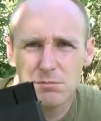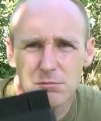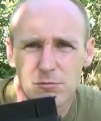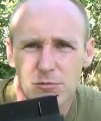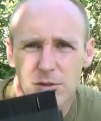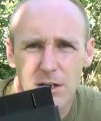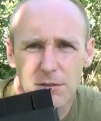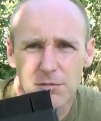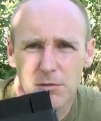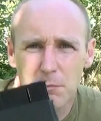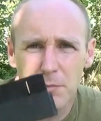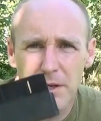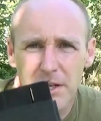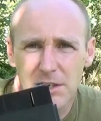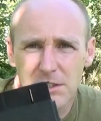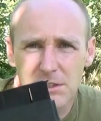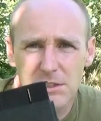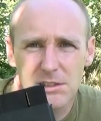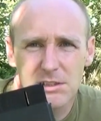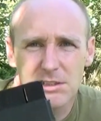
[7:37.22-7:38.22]
rifle
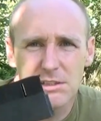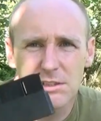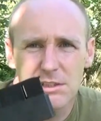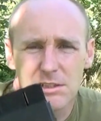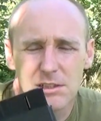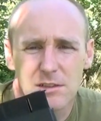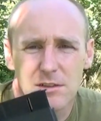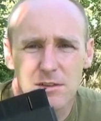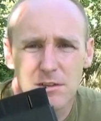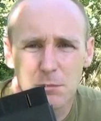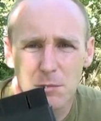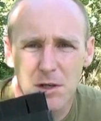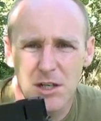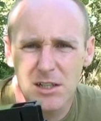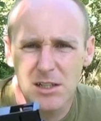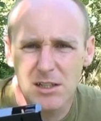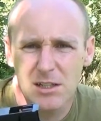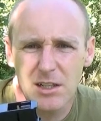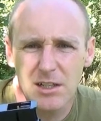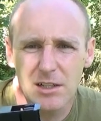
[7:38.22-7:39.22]
magazines on the
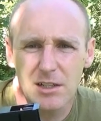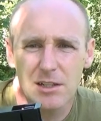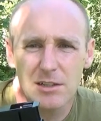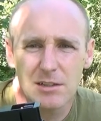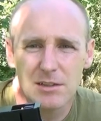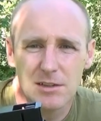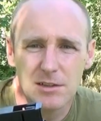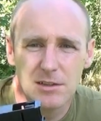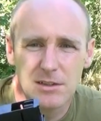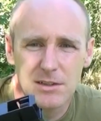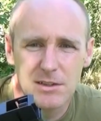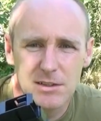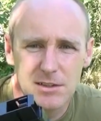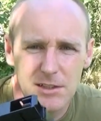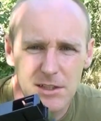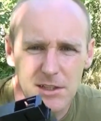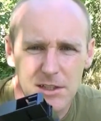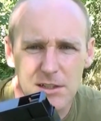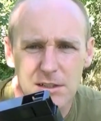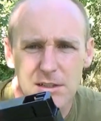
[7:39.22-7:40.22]
market, and I
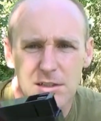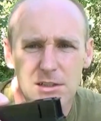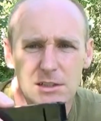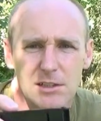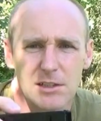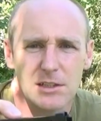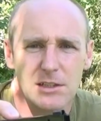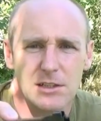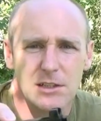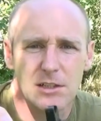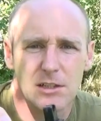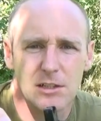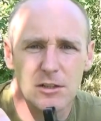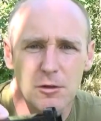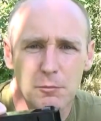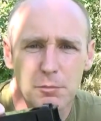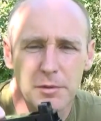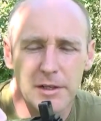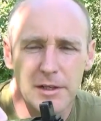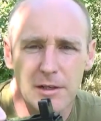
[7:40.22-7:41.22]
think it's
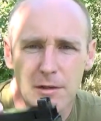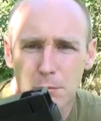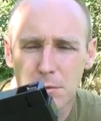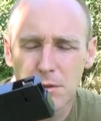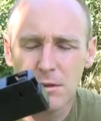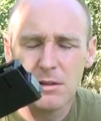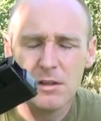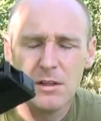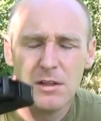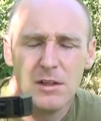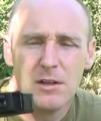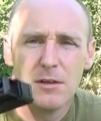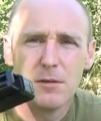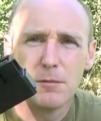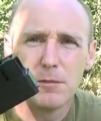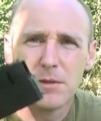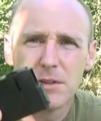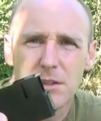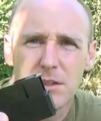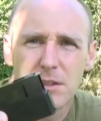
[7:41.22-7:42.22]
compatible
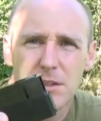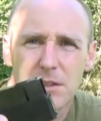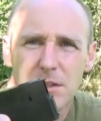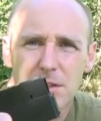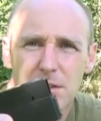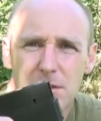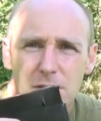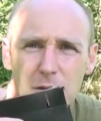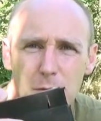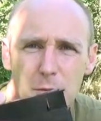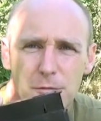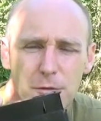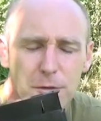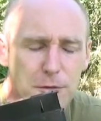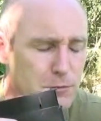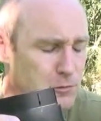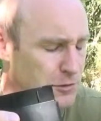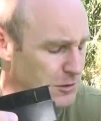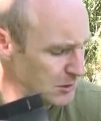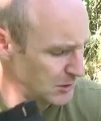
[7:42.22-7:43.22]
with some of
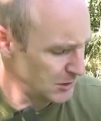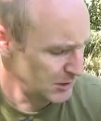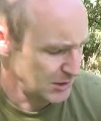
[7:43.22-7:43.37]
those.